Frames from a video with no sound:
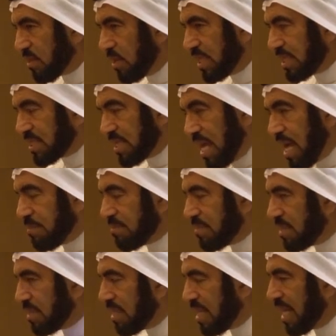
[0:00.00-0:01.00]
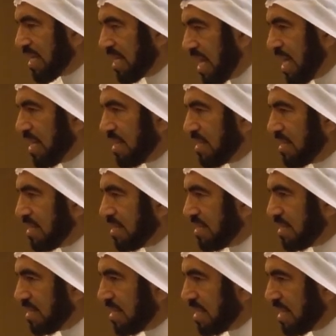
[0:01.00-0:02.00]
So Islam, again,
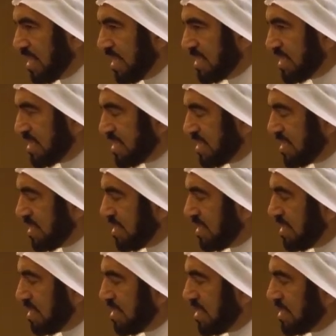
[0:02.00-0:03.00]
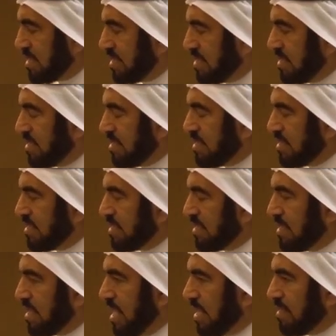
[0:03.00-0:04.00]
is
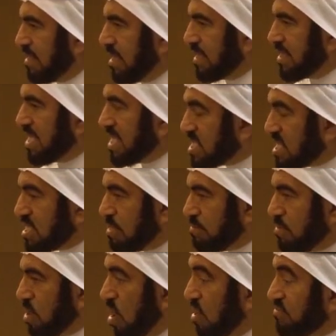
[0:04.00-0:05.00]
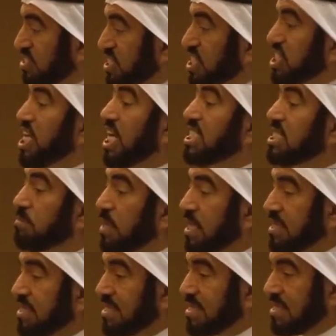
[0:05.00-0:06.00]
the system of
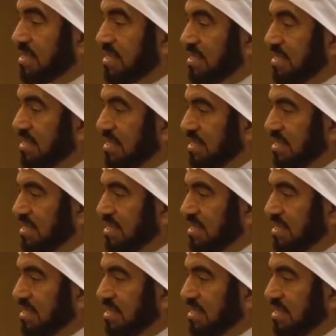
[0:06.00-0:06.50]
judgment